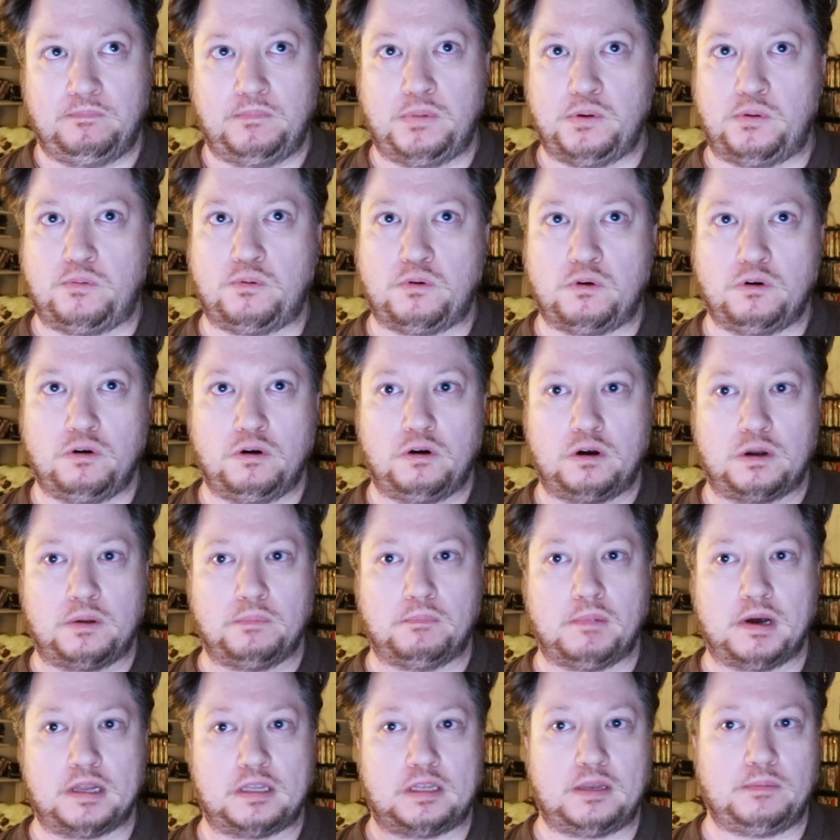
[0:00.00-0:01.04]
before the
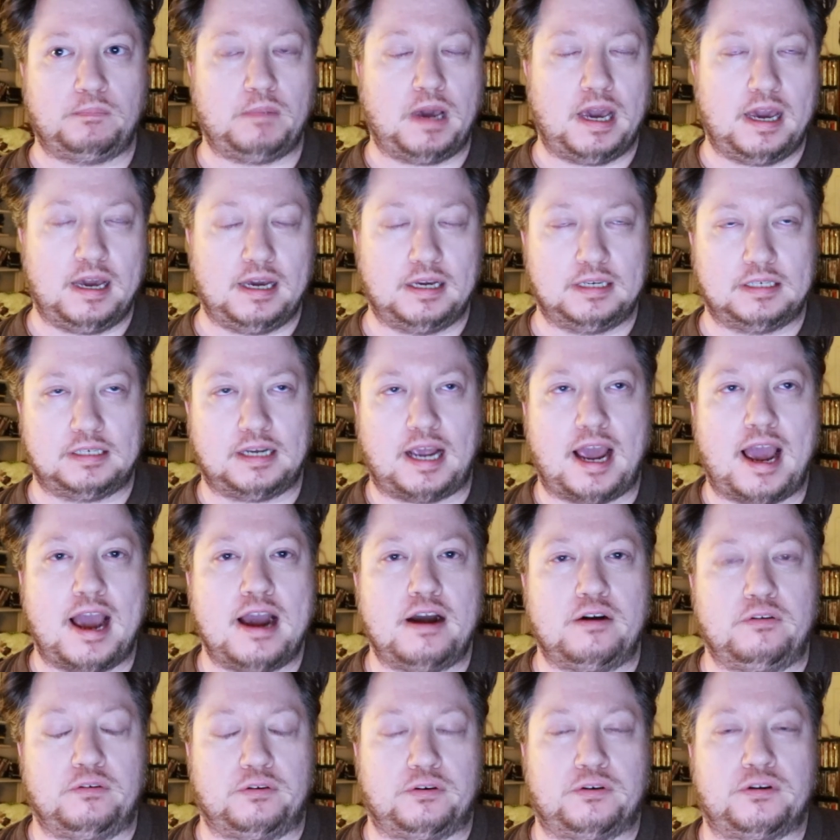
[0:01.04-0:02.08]
month of May is
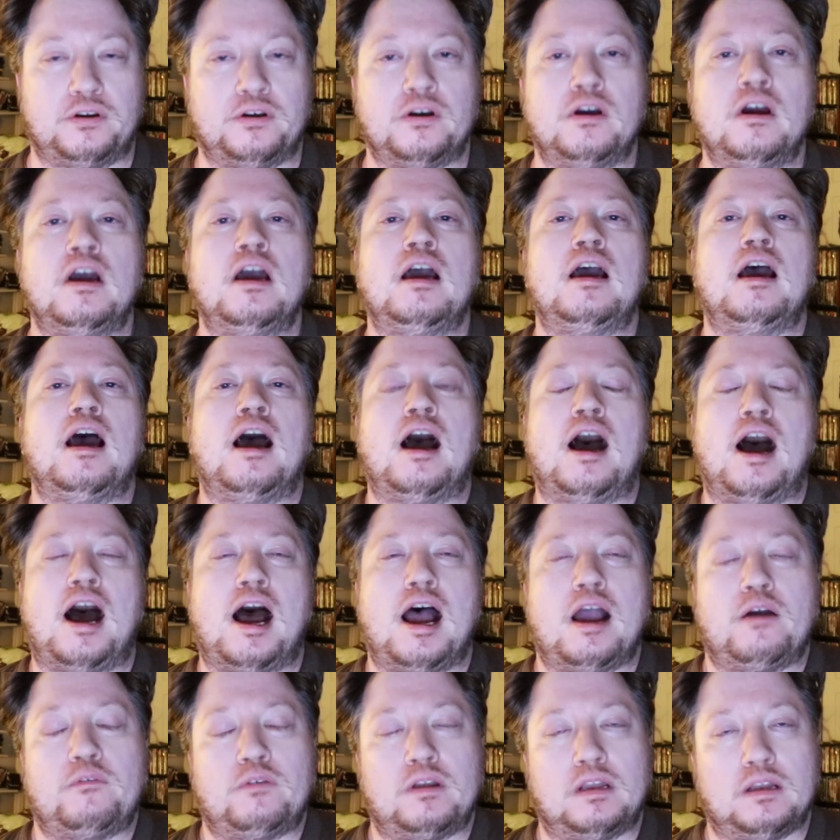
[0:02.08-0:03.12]
out.
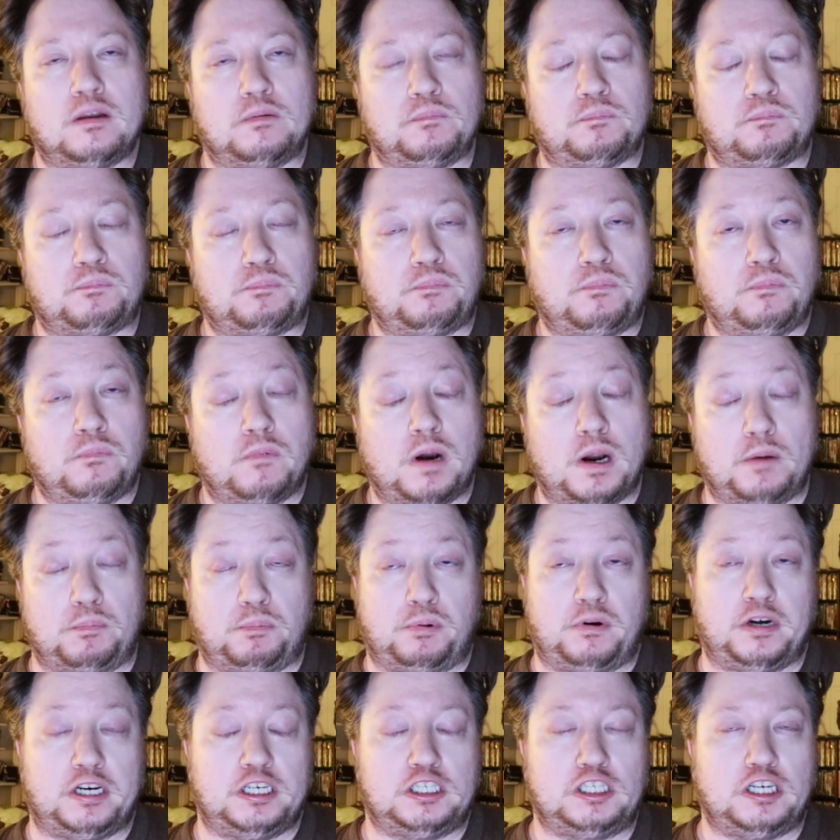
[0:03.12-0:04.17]
I would
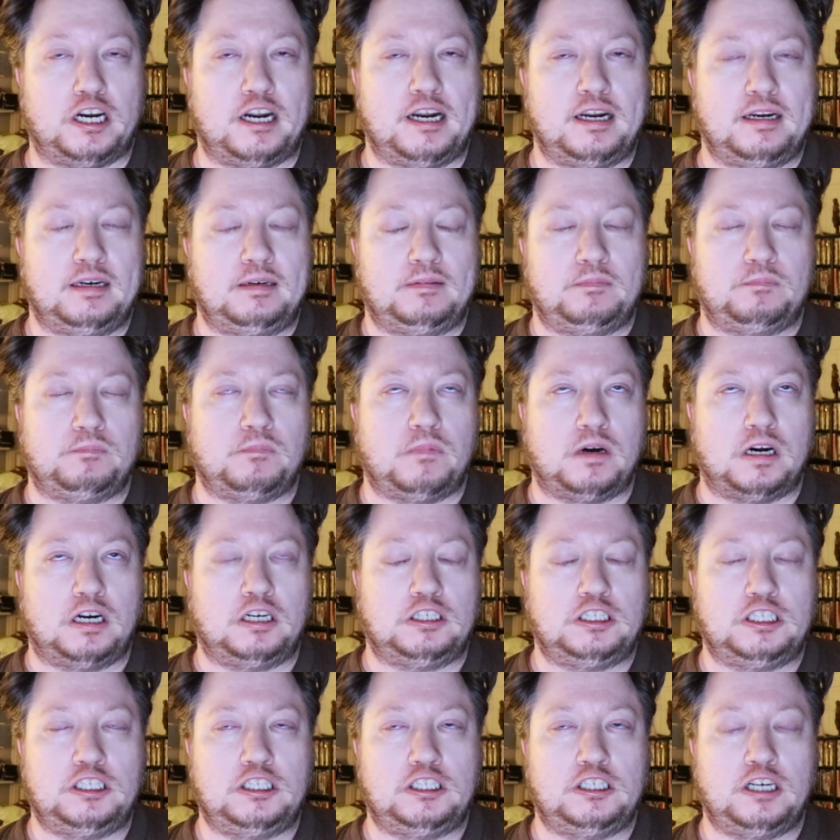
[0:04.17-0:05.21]
appreciate
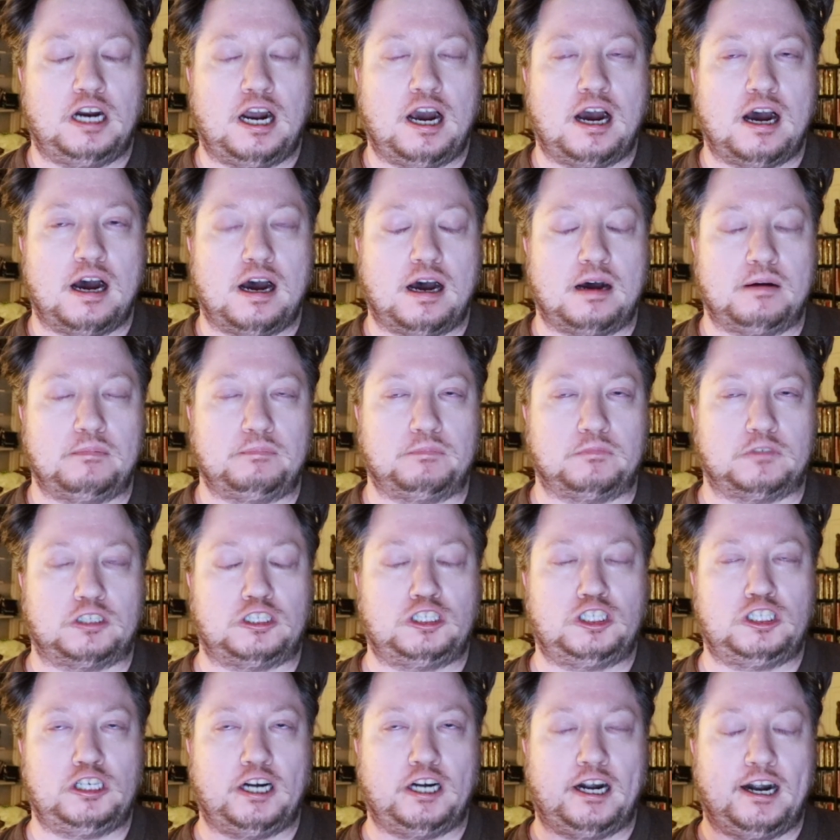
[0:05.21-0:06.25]
much.
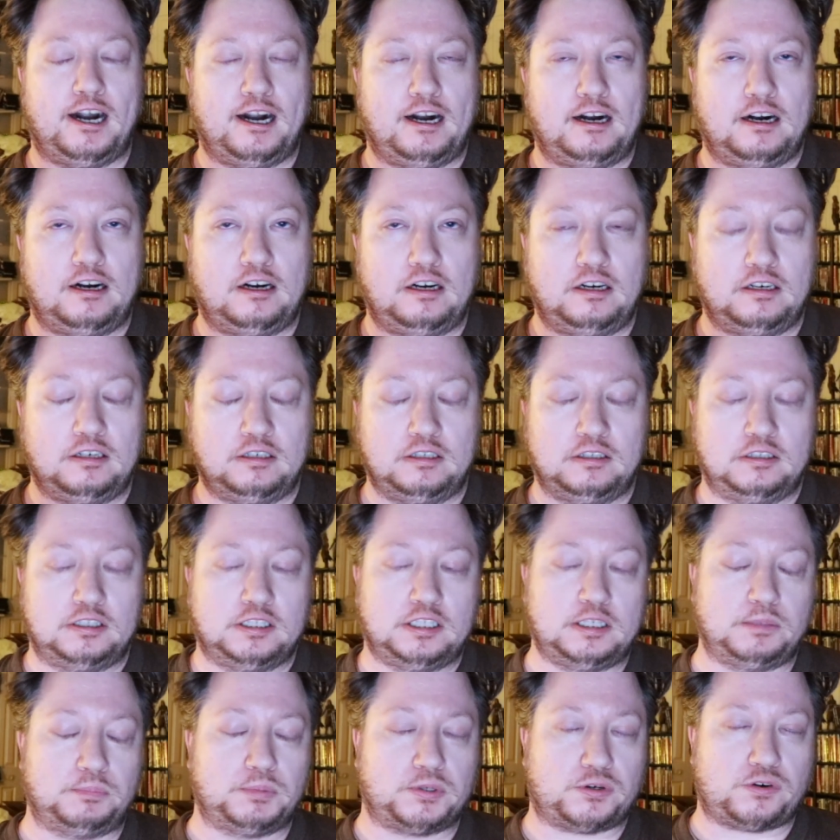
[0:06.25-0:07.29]
Share,
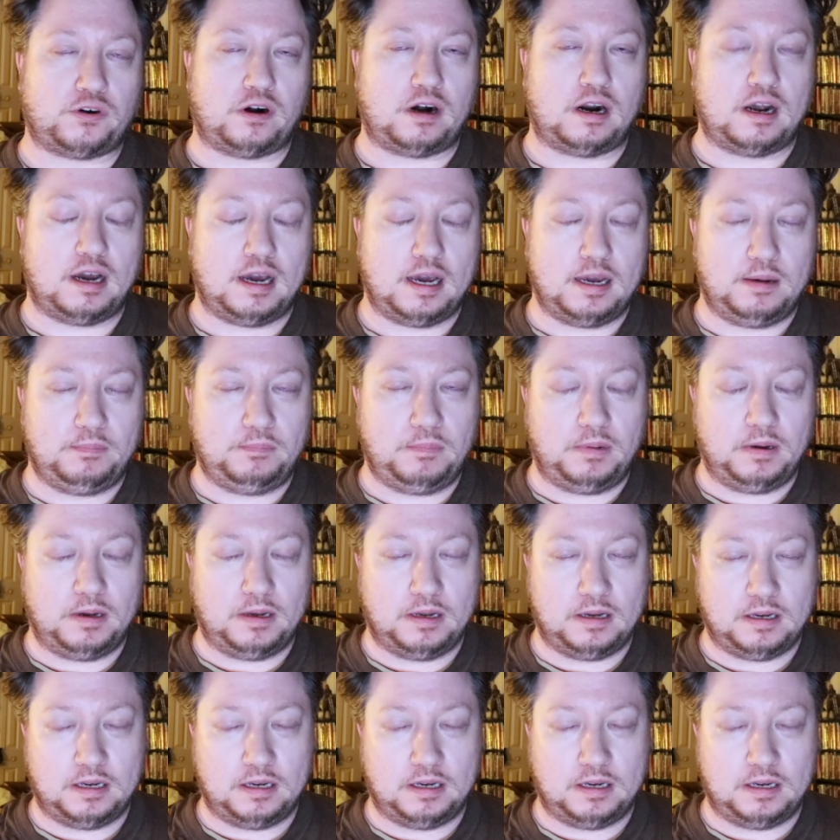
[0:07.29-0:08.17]
subscribe,